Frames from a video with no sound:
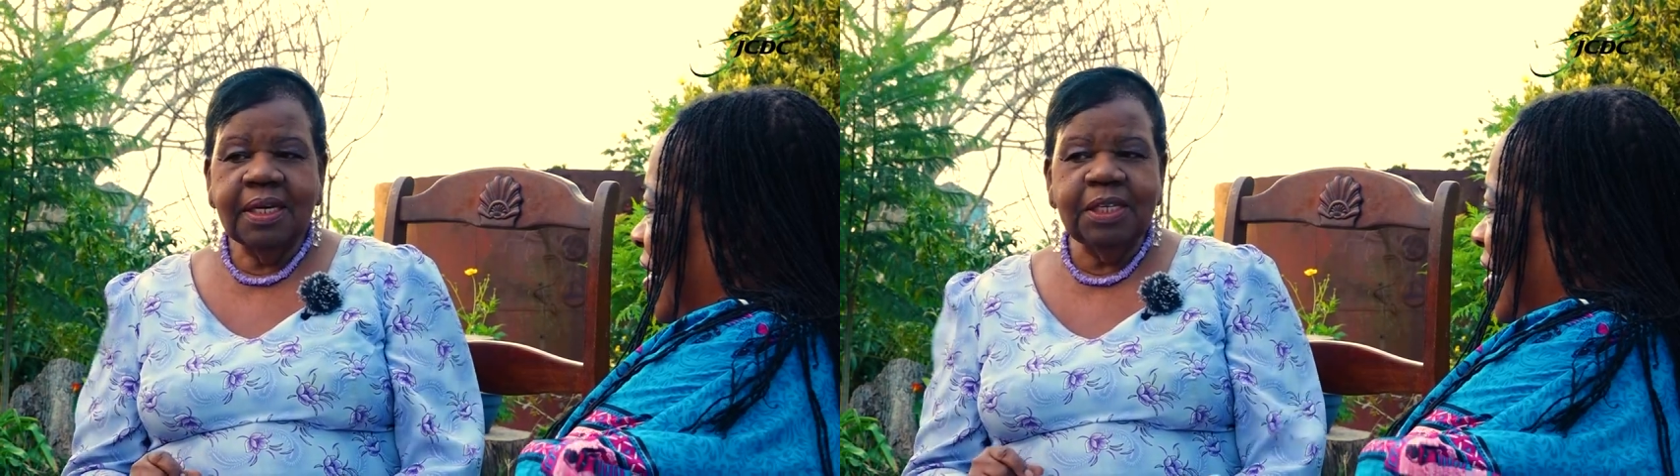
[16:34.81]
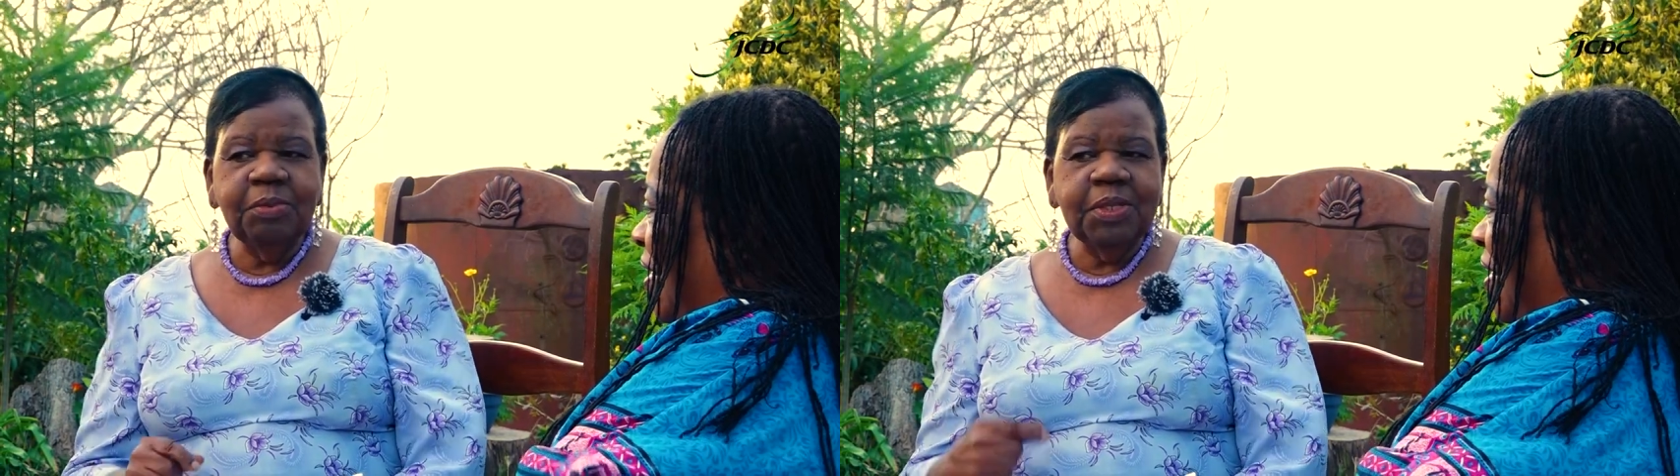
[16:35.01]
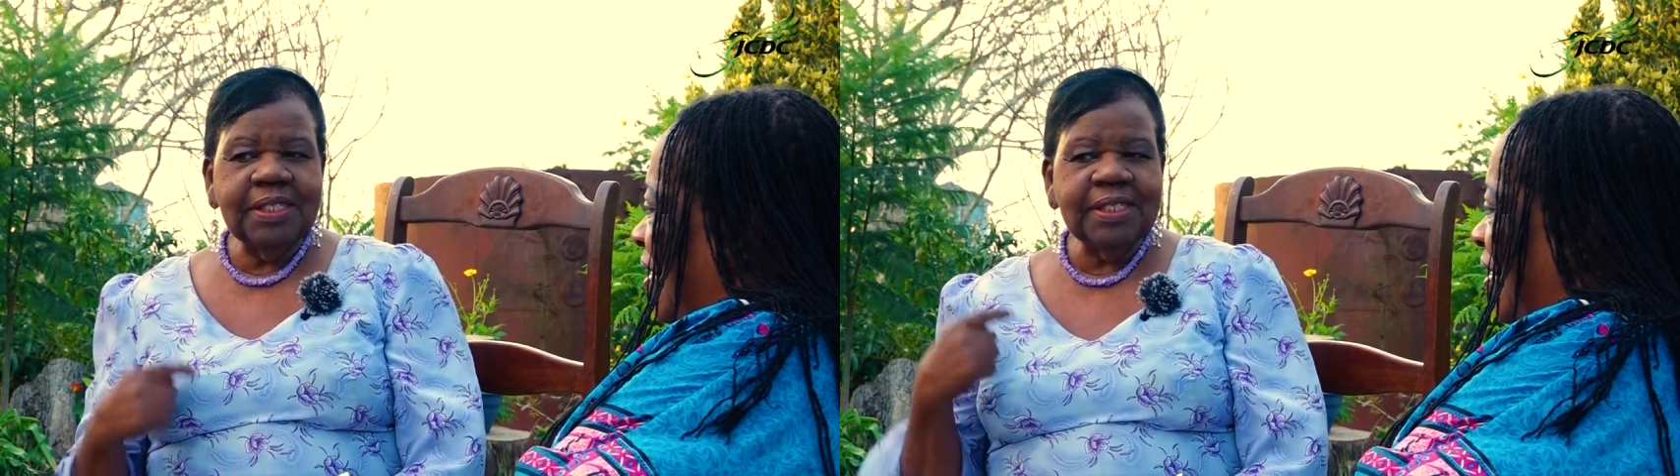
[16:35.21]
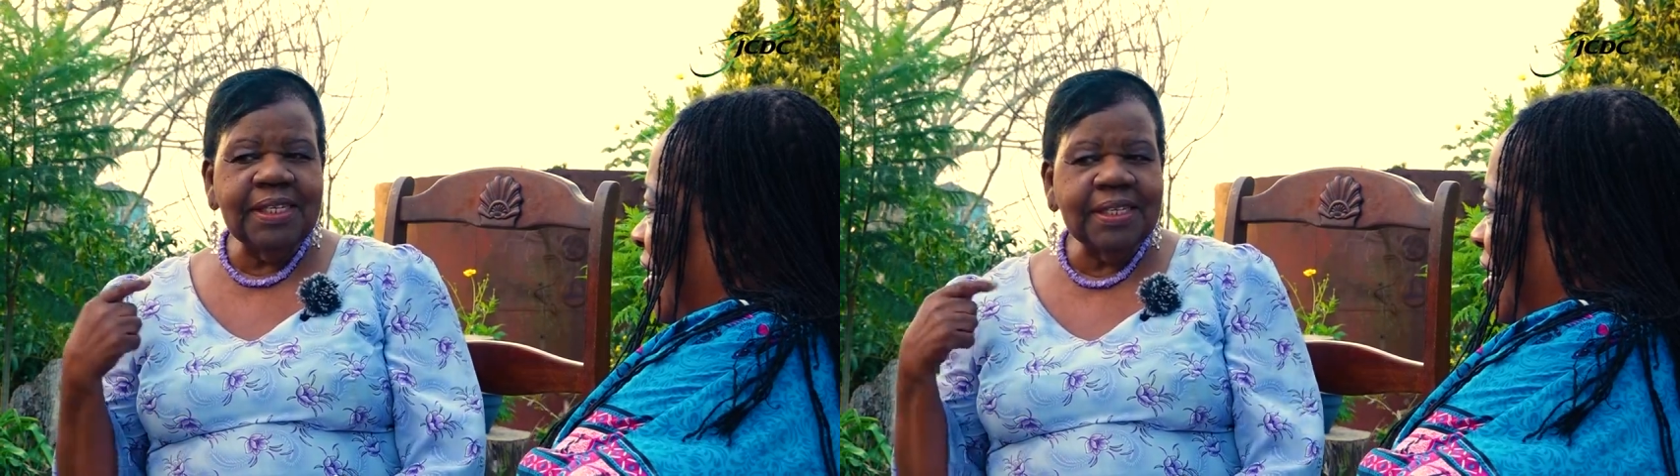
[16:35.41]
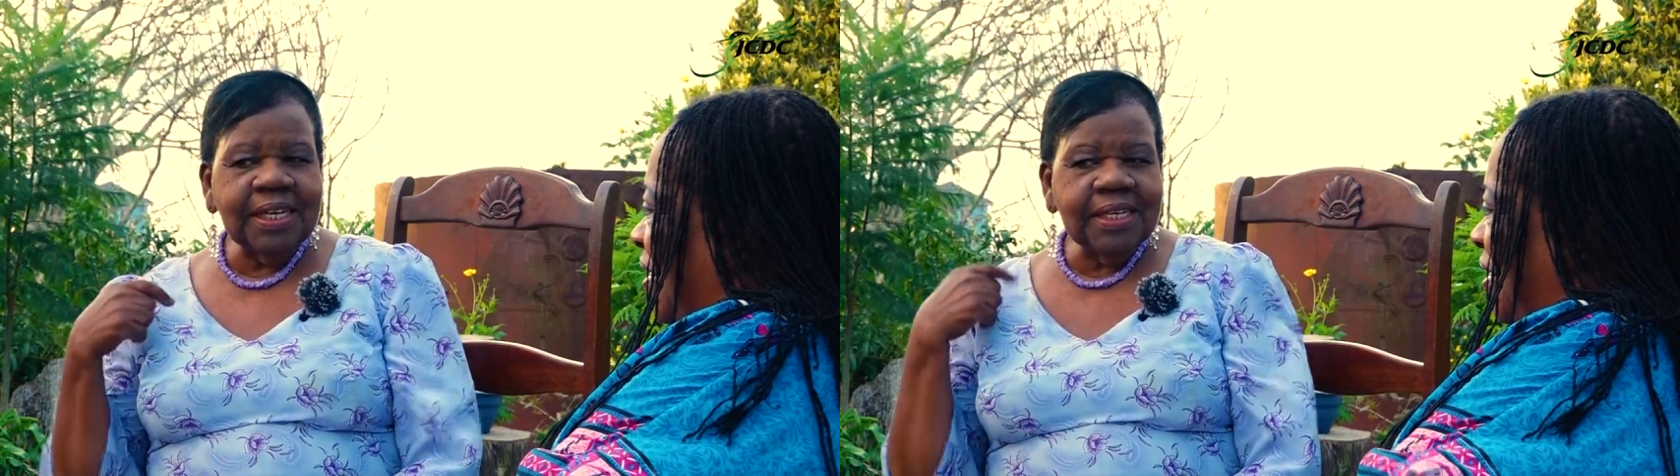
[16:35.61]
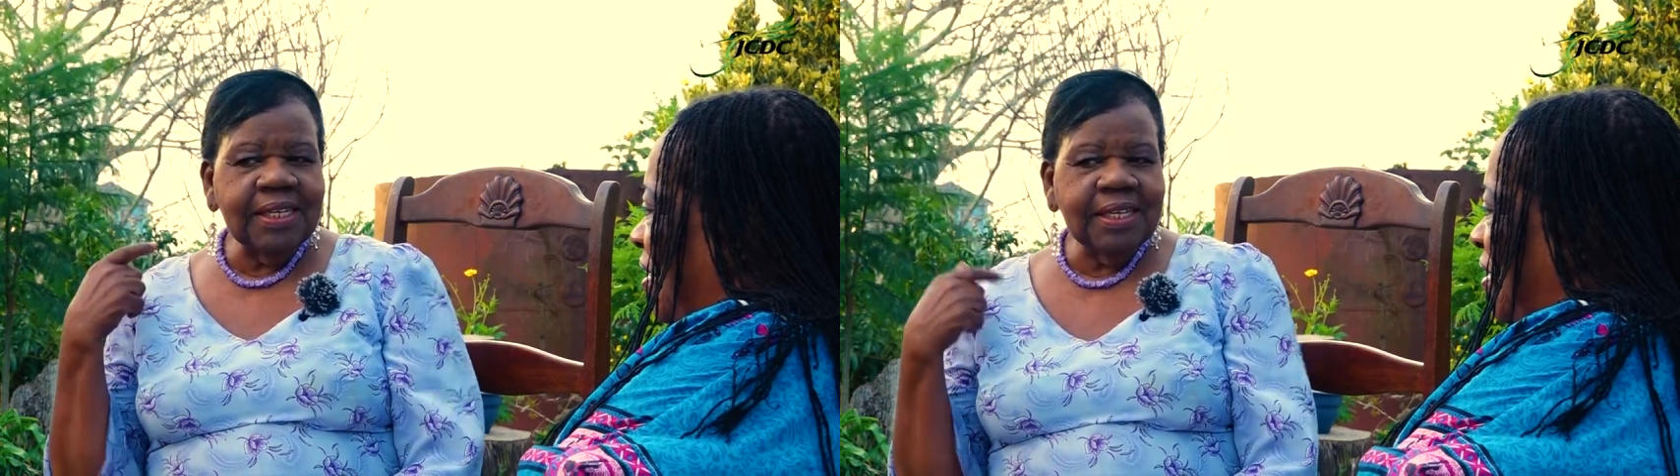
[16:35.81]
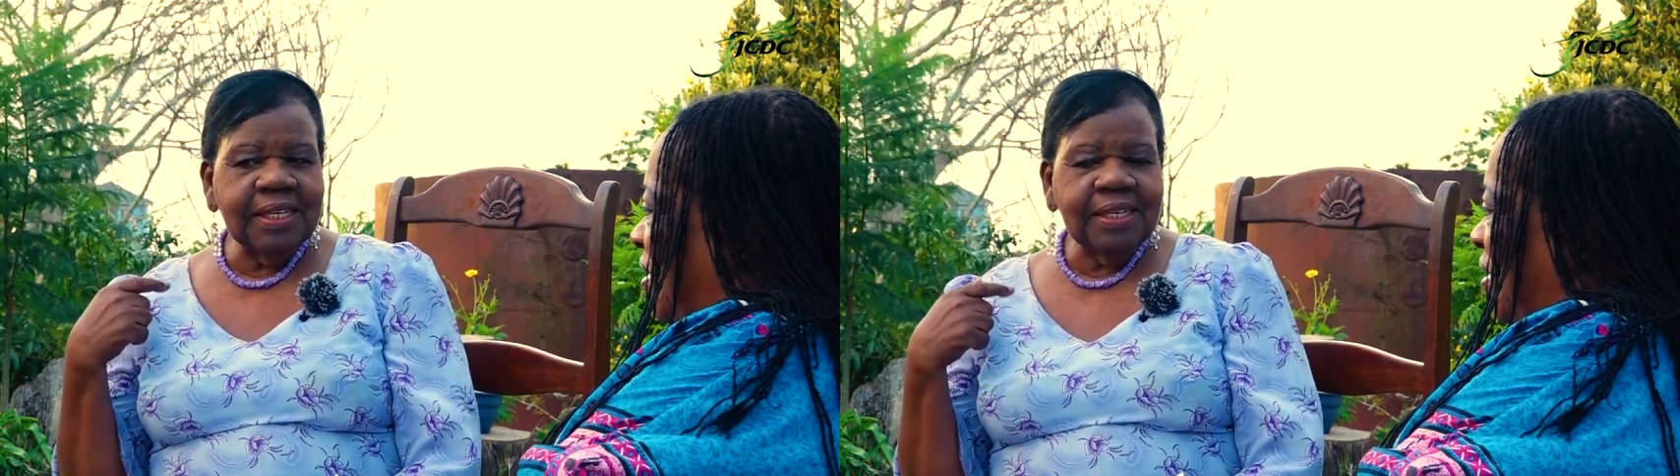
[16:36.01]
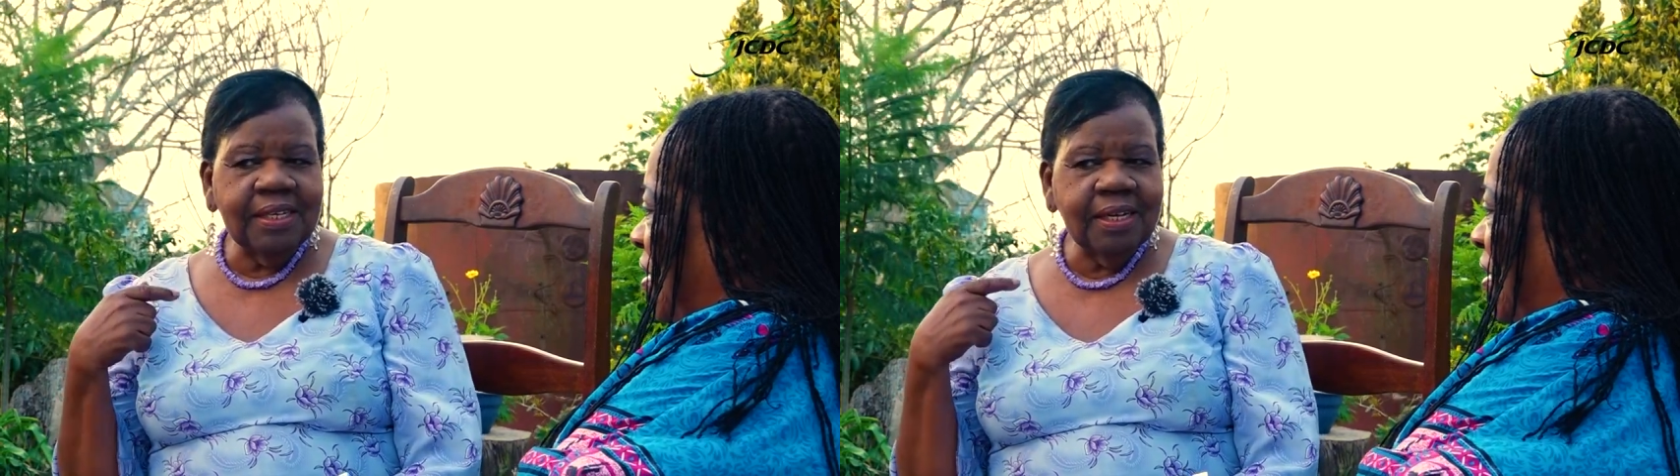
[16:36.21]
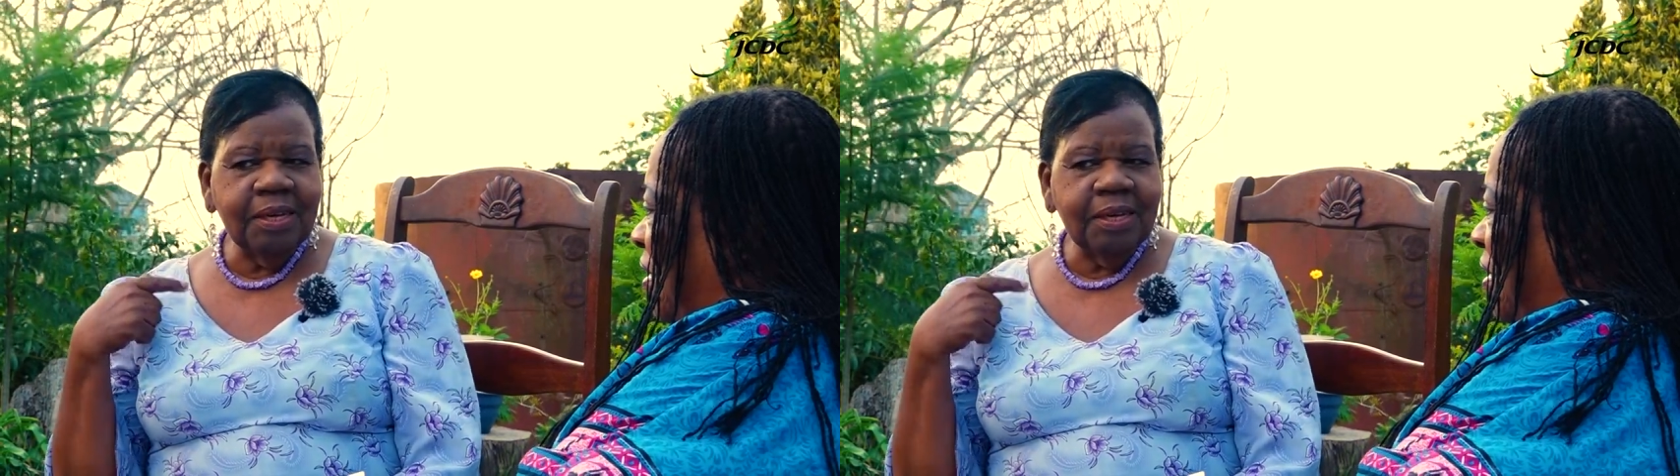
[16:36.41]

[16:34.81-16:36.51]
you would see that little